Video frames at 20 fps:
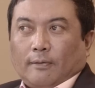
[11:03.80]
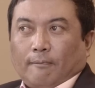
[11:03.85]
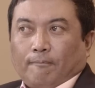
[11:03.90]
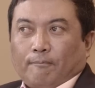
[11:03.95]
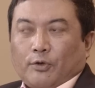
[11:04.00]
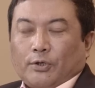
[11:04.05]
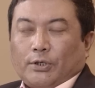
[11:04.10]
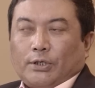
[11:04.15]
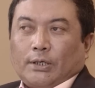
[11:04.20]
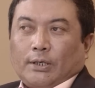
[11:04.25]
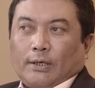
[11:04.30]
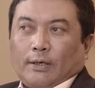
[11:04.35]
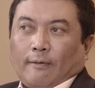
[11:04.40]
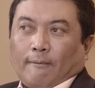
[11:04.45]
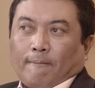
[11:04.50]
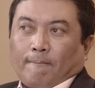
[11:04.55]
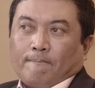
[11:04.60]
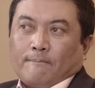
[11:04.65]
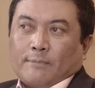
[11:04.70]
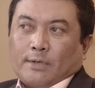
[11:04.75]
you
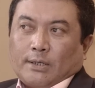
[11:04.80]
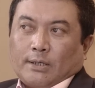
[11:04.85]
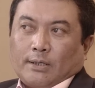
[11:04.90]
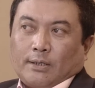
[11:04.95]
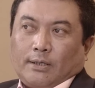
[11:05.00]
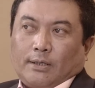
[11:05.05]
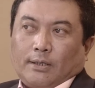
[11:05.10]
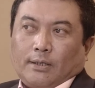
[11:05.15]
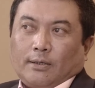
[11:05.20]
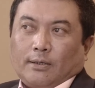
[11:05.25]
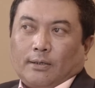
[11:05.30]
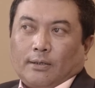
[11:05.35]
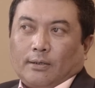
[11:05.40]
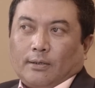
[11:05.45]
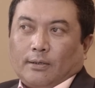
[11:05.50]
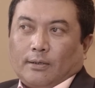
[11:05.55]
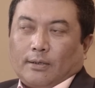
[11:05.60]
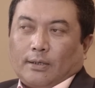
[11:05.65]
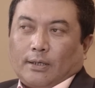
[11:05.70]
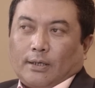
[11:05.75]
see,
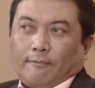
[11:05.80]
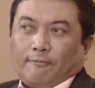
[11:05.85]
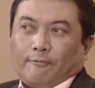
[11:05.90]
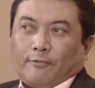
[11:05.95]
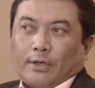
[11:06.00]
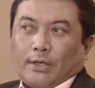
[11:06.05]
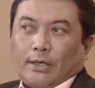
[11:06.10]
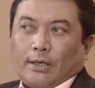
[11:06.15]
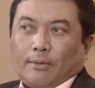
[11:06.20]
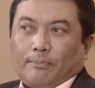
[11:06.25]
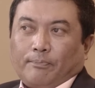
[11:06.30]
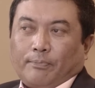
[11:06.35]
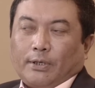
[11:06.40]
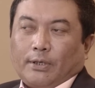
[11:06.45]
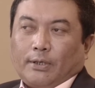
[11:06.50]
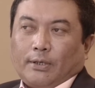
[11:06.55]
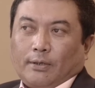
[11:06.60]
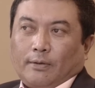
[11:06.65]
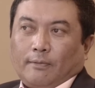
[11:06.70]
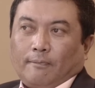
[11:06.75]
here I'm very
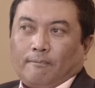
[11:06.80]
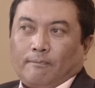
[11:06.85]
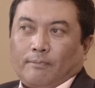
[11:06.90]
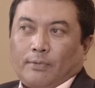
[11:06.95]
happy